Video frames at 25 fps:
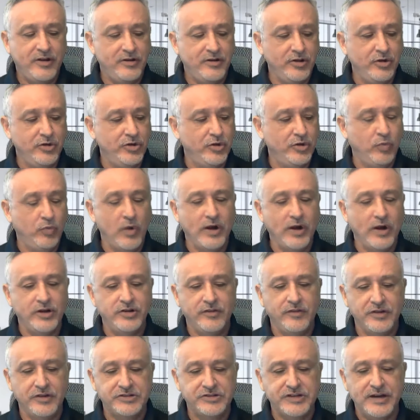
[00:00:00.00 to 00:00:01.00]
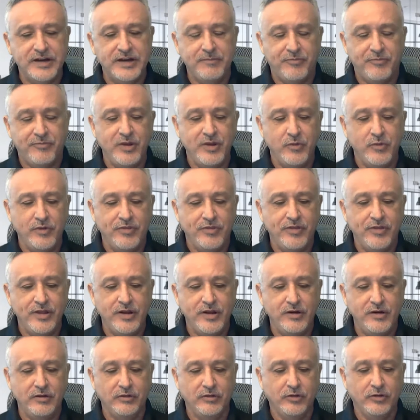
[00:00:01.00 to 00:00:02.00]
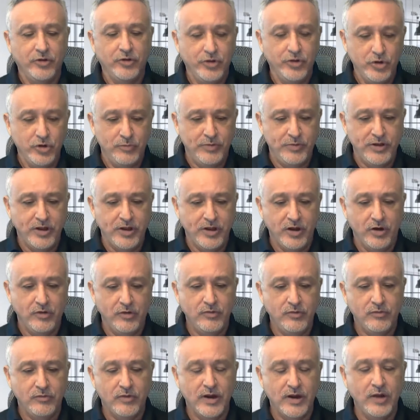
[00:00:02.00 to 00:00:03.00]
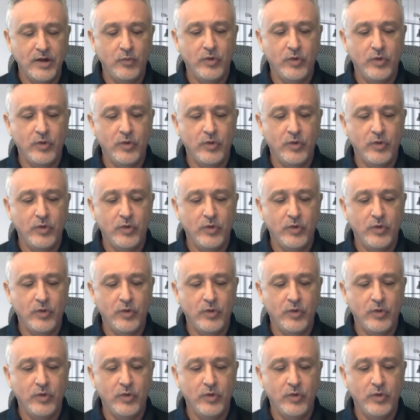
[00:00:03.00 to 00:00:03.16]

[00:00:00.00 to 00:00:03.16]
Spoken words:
you'd want to do the same thing within Lenubio, right?